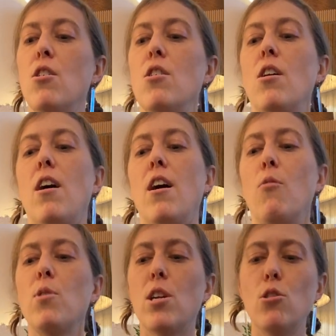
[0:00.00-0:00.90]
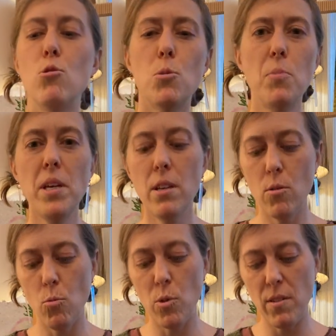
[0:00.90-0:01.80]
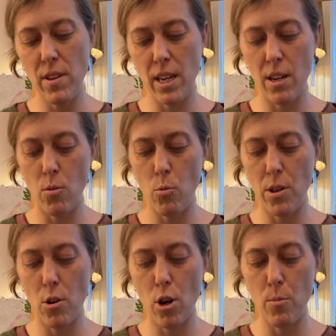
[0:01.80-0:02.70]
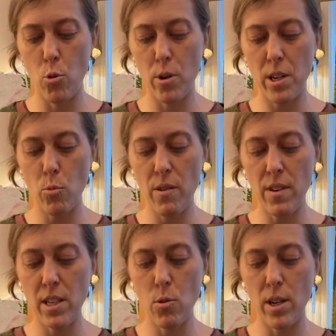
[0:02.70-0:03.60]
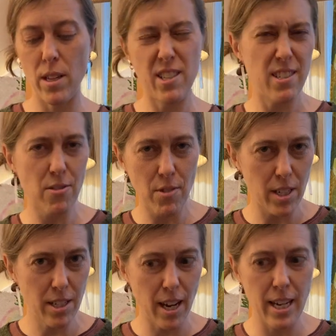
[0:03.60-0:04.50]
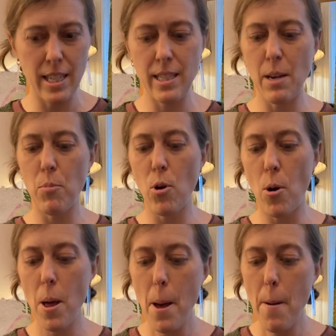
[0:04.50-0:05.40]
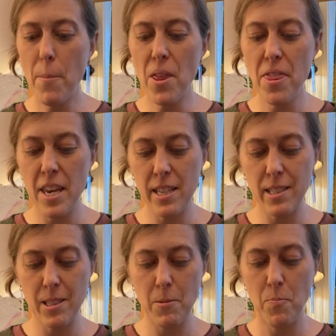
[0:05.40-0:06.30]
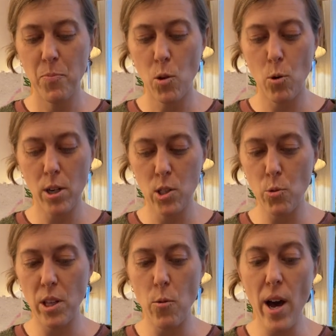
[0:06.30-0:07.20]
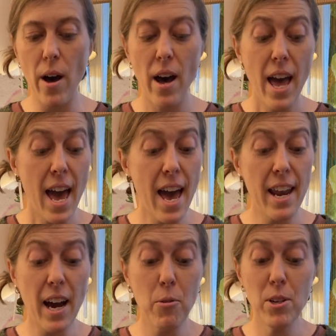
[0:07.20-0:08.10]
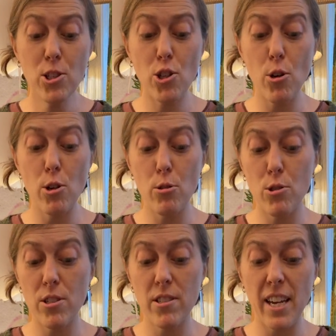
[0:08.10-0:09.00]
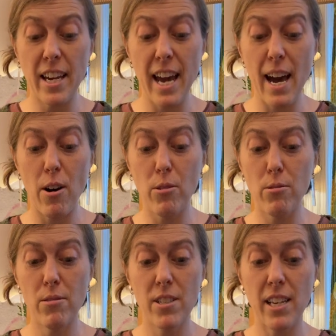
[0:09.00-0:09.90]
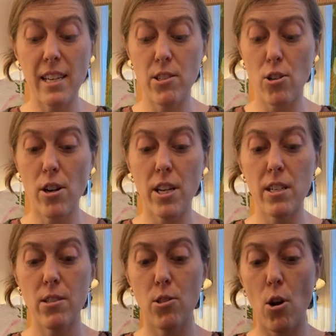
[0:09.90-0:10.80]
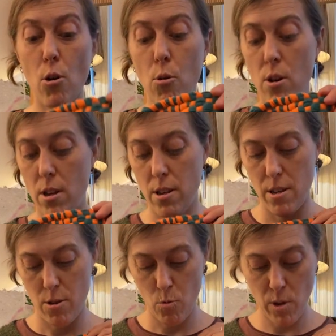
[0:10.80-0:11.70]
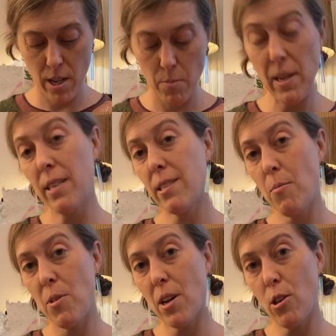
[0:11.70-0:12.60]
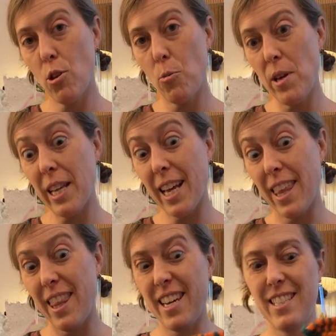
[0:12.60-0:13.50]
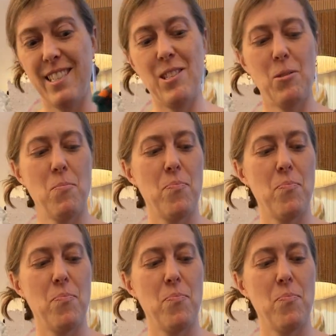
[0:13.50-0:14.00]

We can use pin weaving with cardboard and weave into it. This is a very tiny sample, but this works really well. And I want to show you just like how to get started. So we could make something a little bit like this.